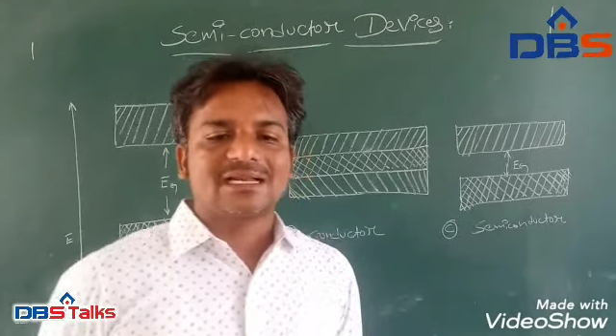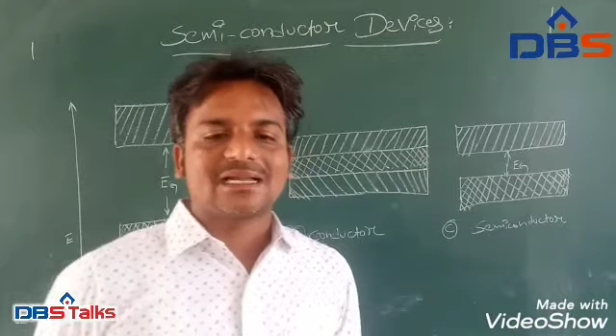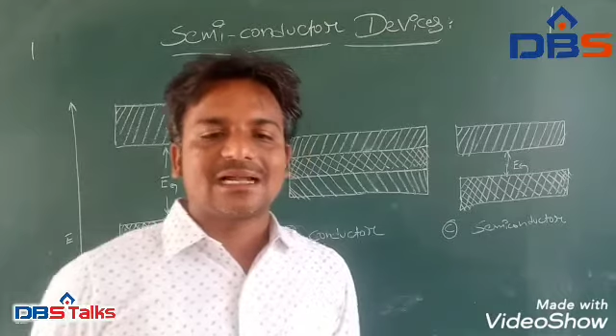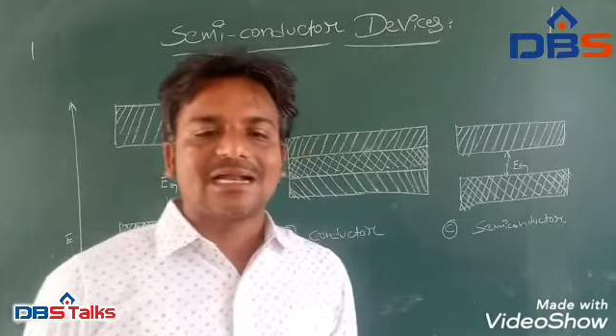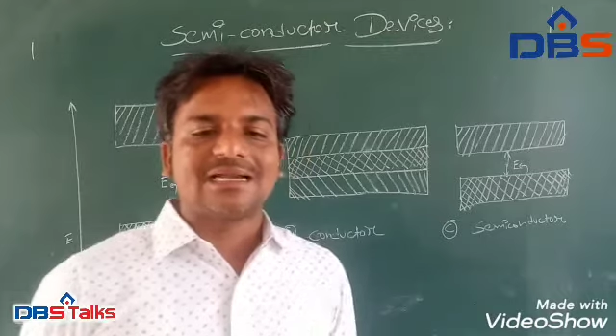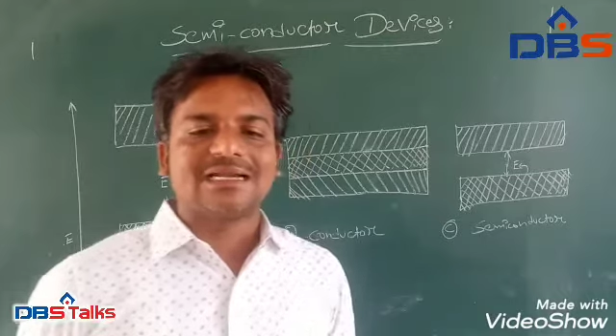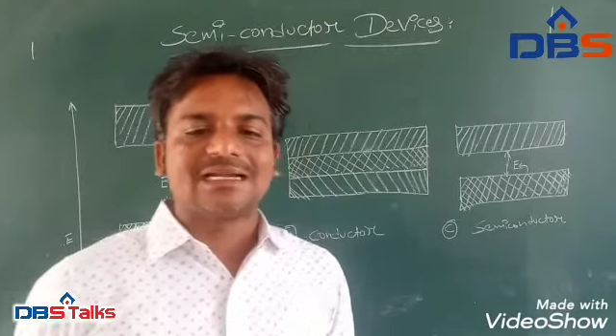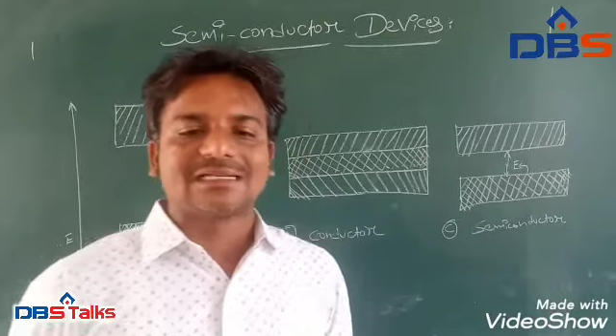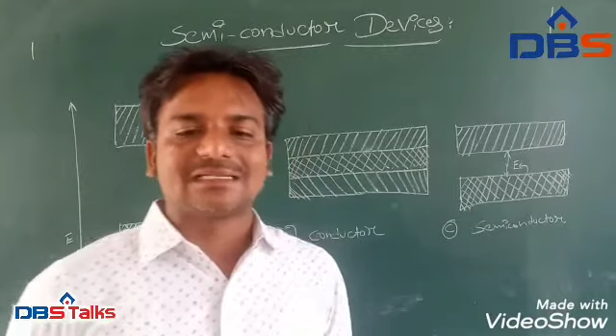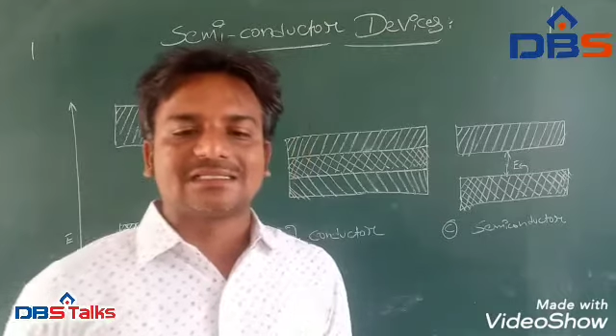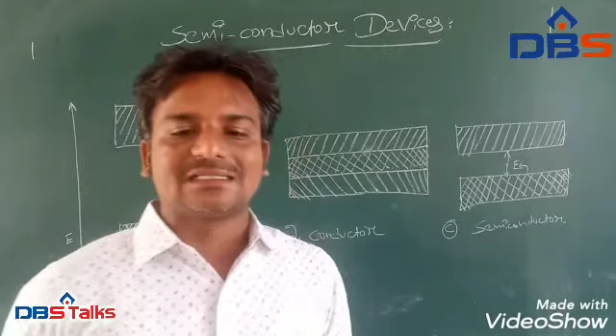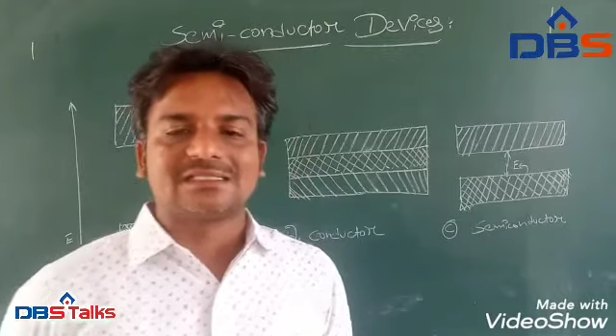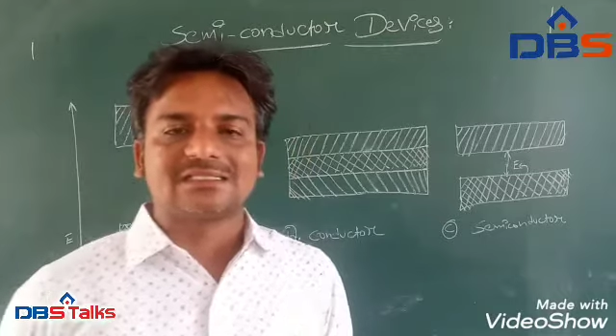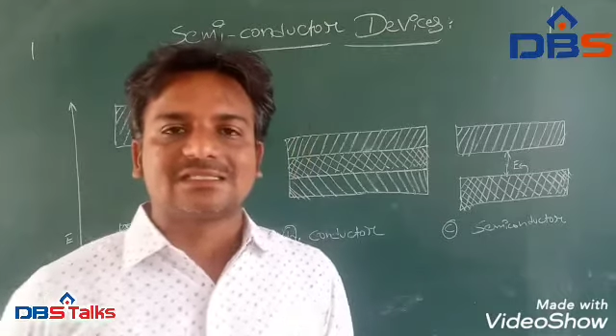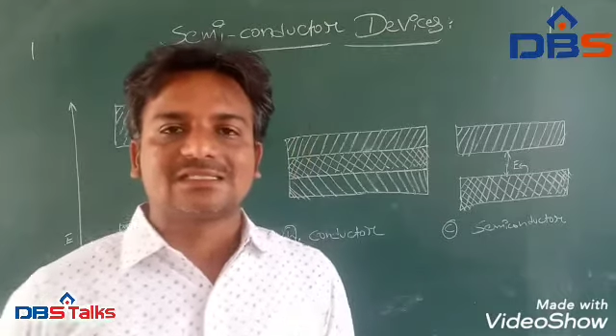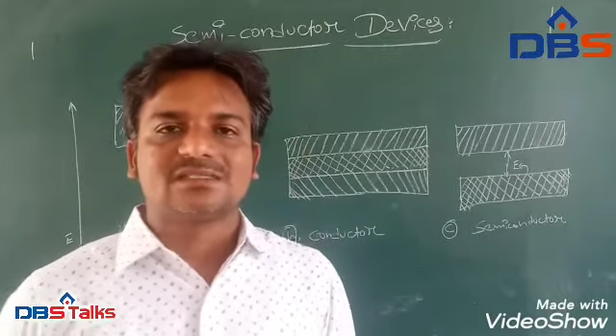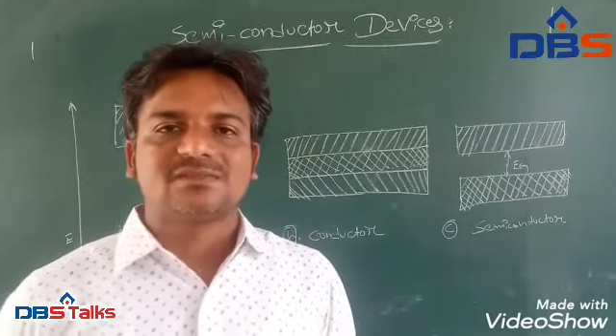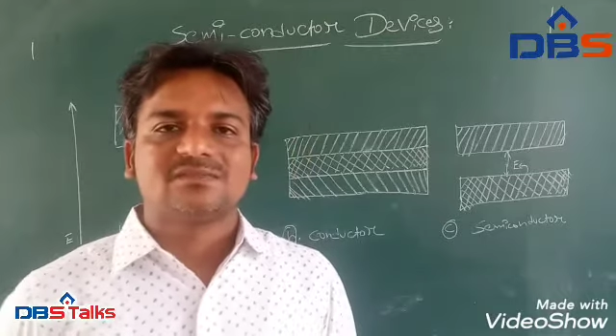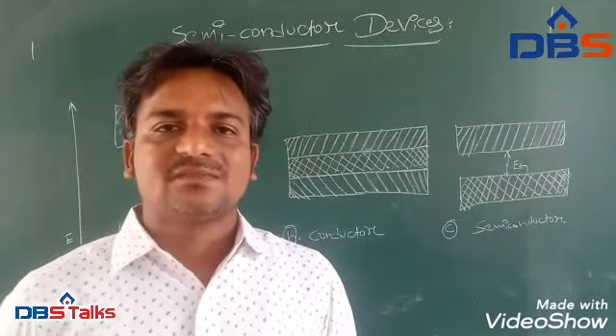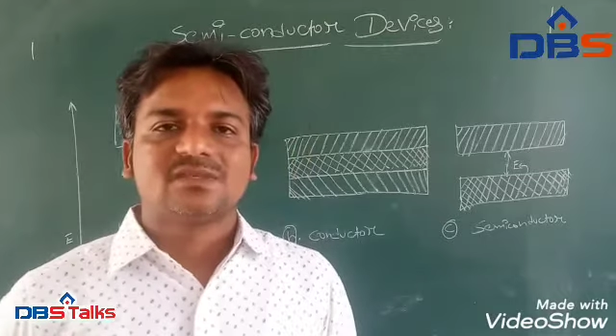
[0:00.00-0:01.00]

conductors.